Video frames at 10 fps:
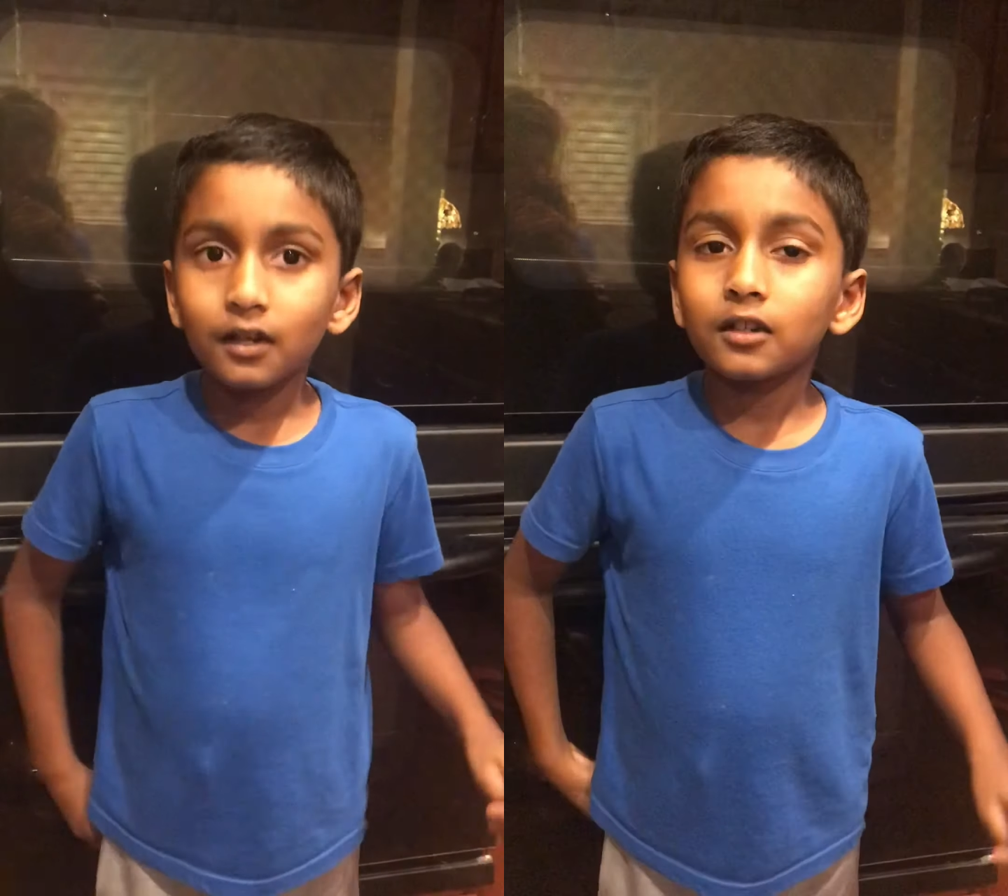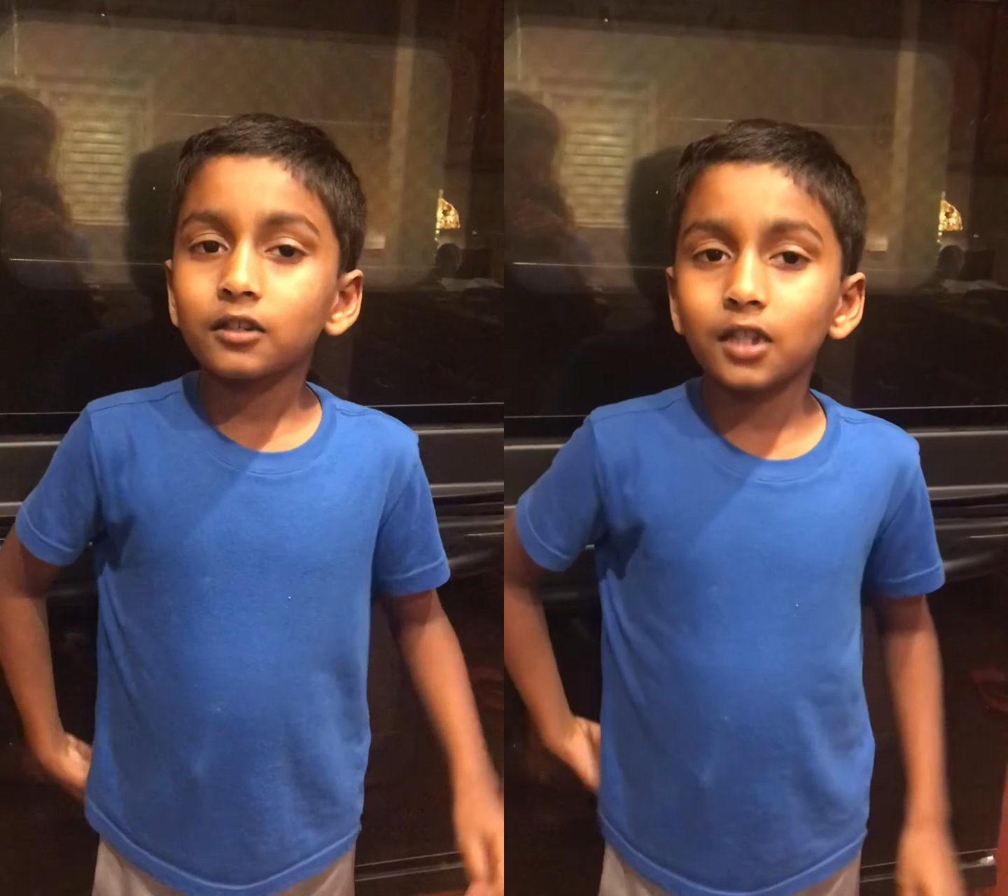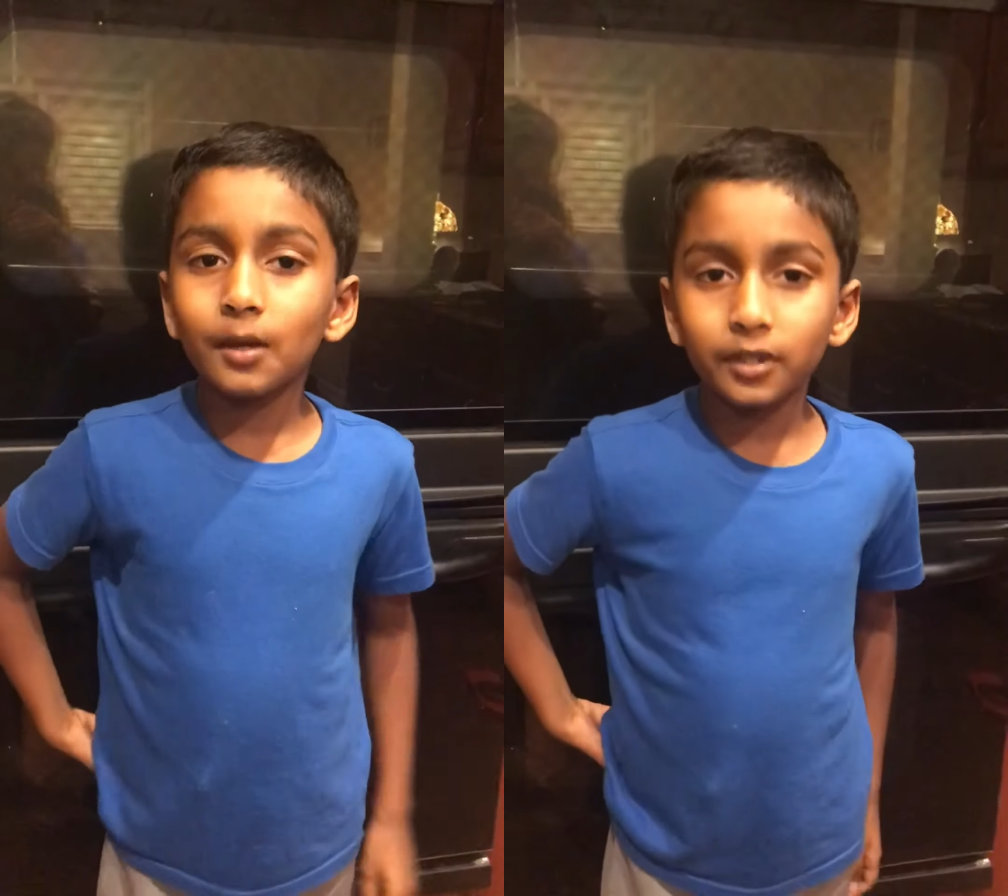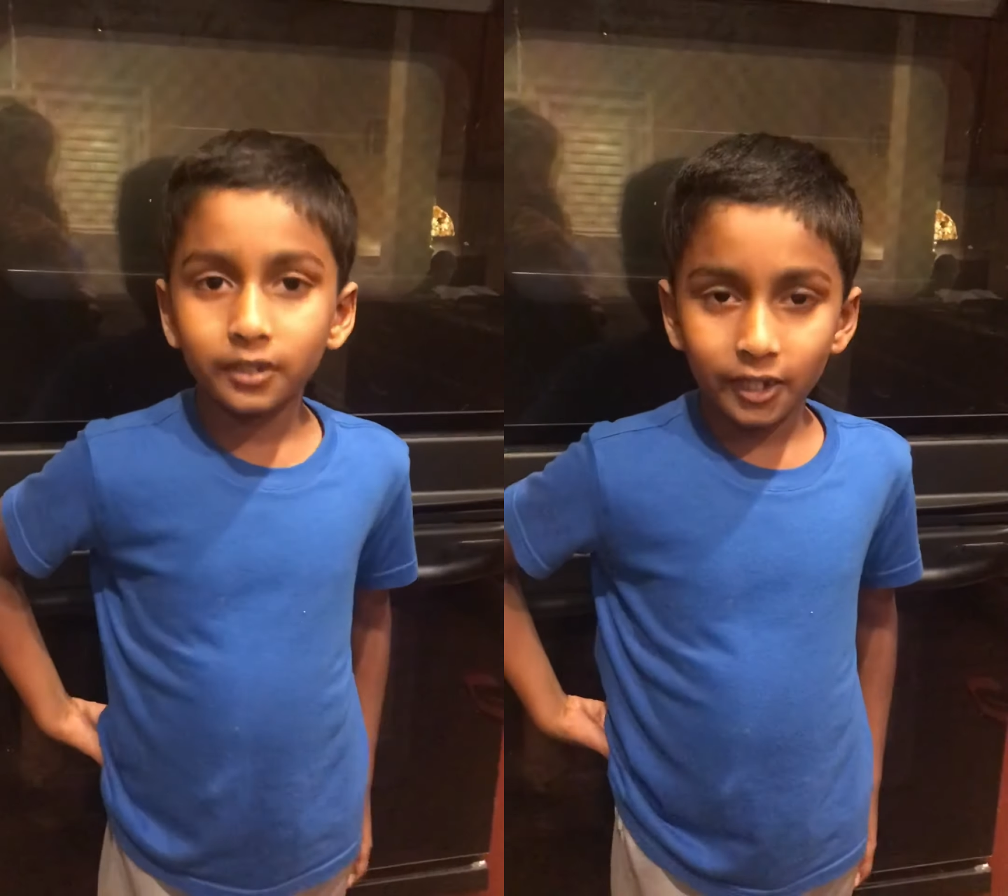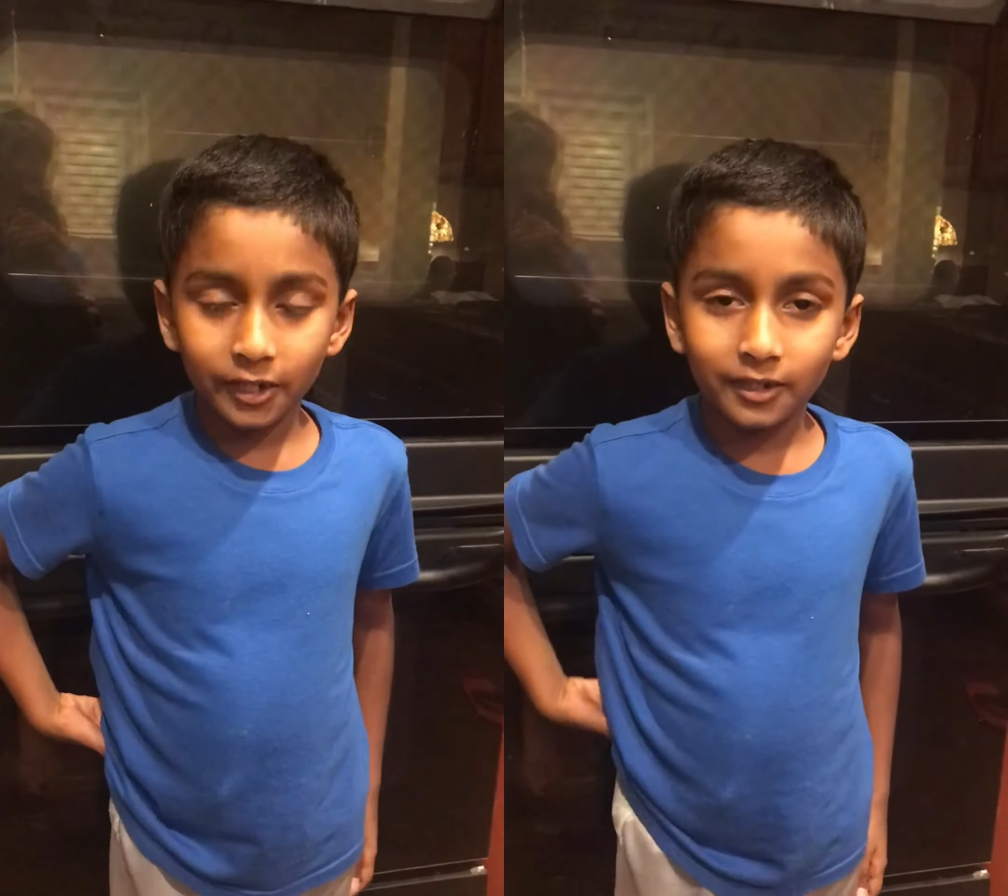lemon
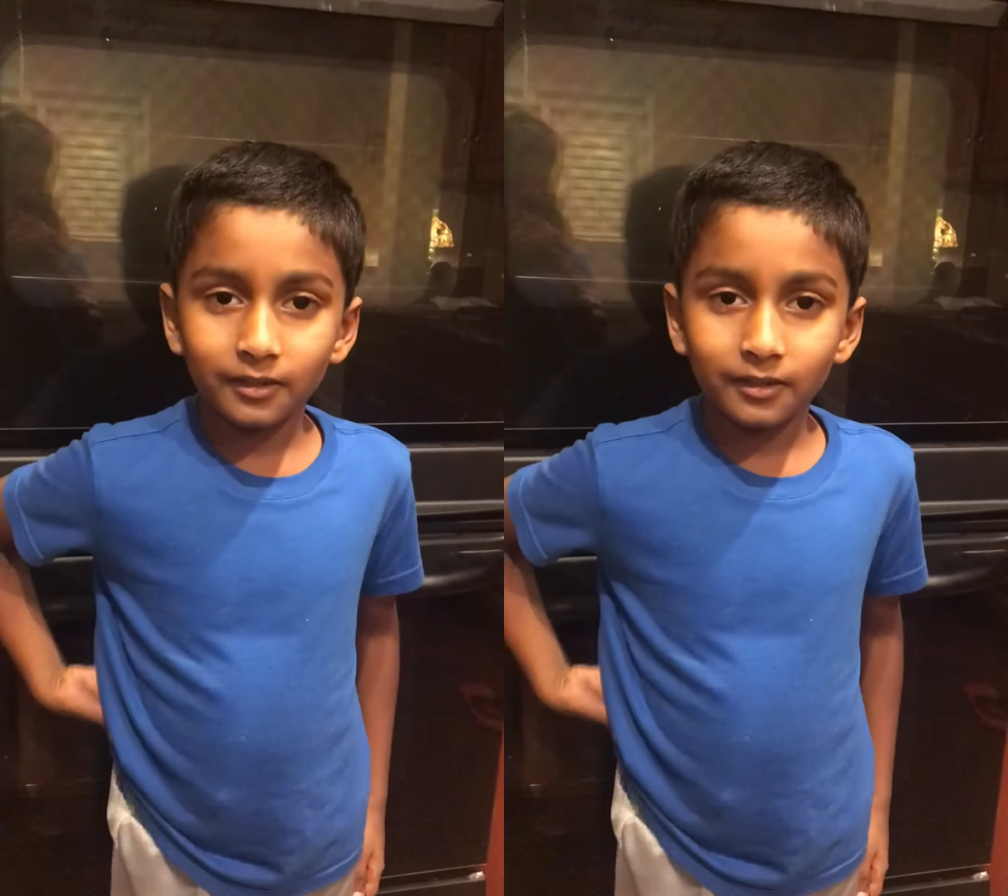cake.